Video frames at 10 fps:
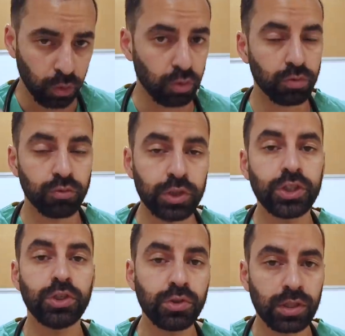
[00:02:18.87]
or
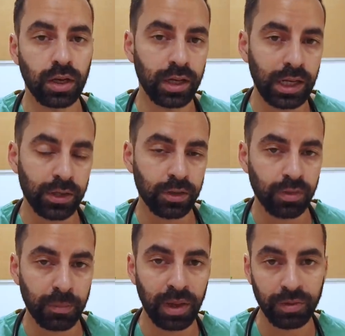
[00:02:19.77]
reduce the likelihood
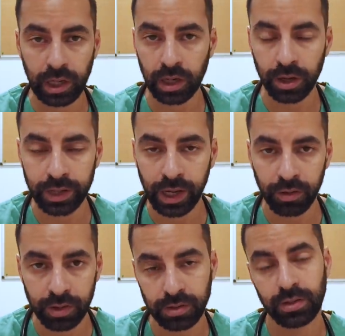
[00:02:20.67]
of them having a
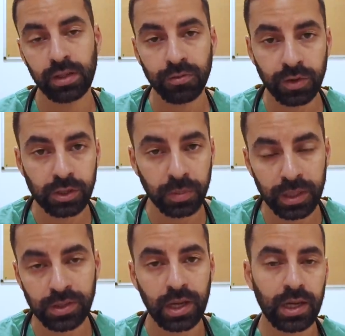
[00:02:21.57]
cardiac arrest in the first
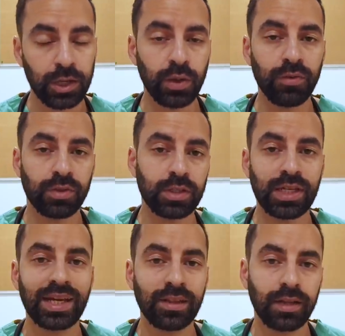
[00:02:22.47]
place, you have to
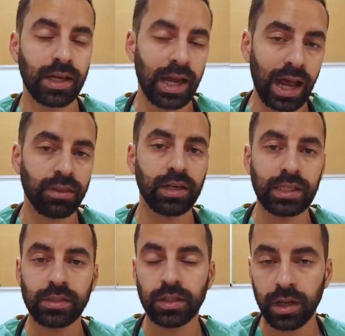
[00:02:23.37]
tell
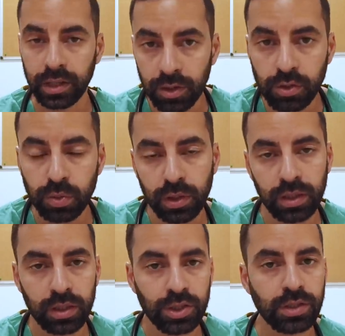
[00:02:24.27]
athletes diagnosed
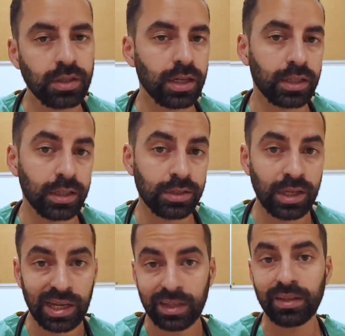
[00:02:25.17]
with conditions like
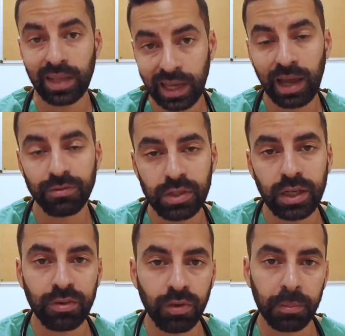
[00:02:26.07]
this that they have
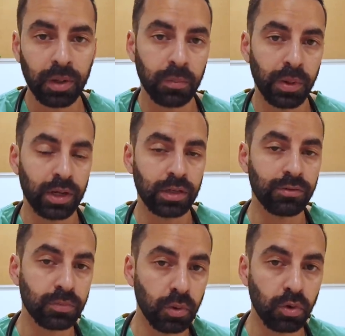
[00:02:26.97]
to give up
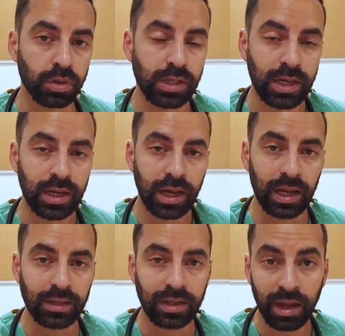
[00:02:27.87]
competitive sport.
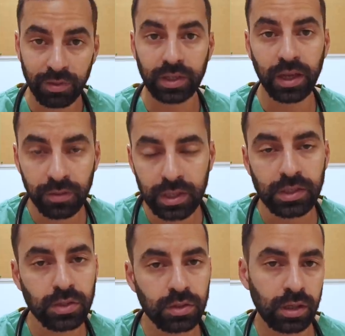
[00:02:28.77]
And having done
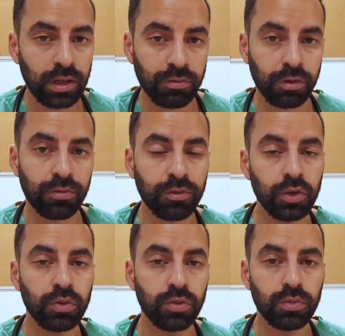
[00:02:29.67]
this for a
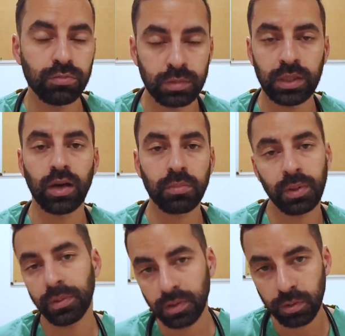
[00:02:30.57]
few
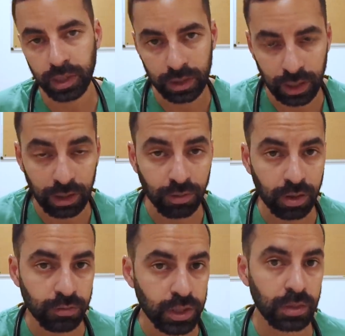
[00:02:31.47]
young people, nobody at the
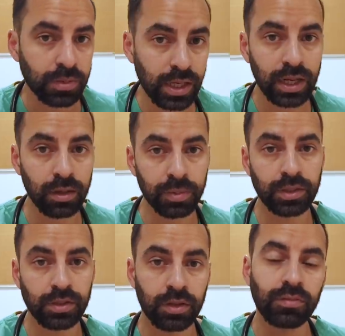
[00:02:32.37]
level of James Taylor,
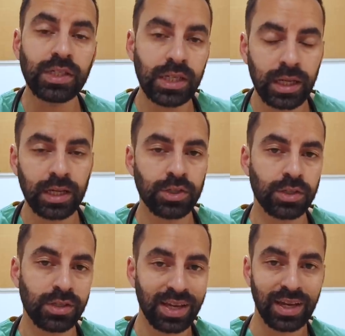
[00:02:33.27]
but sort of
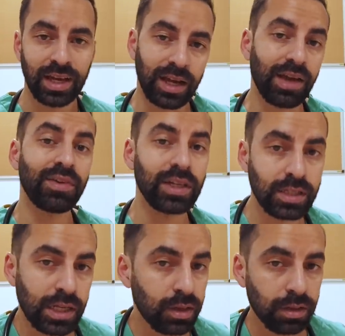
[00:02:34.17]
teenagers, and having
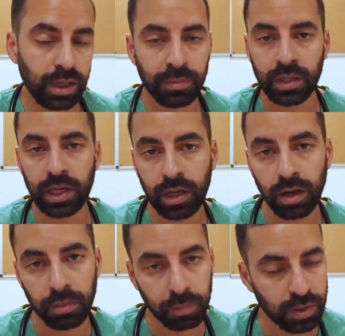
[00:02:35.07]
to tell them that they
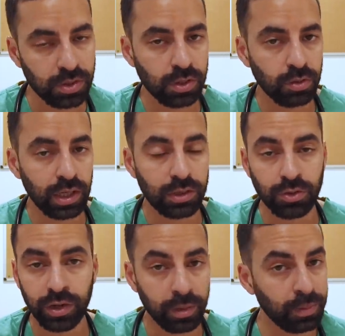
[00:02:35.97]
can't pursue their
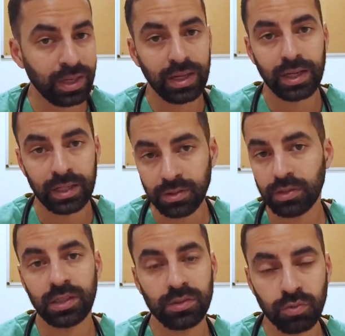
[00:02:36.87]
dream
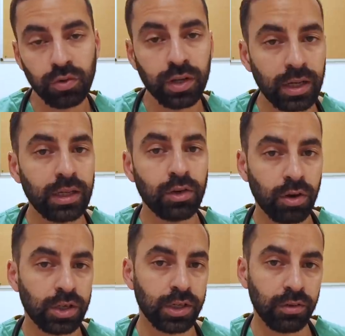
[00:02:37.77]
is really
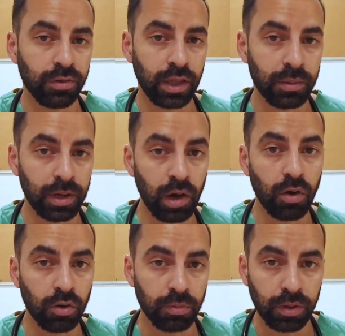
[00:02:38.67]
crushing for them and a
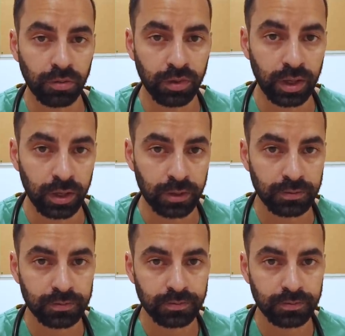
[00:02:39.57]
horrible feeling.